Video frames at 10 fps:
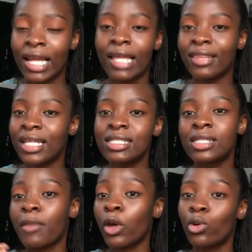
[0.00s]
Like, that
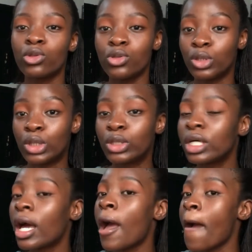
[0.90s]
is my go-to
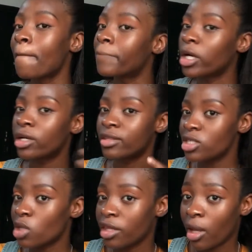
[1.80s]
look, but
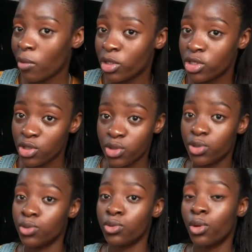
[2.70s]
these other ones
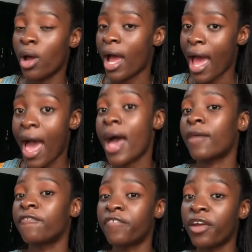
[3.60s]
too
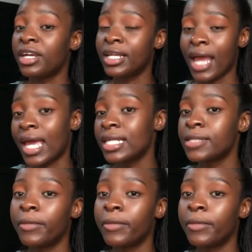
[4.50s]
are very nice.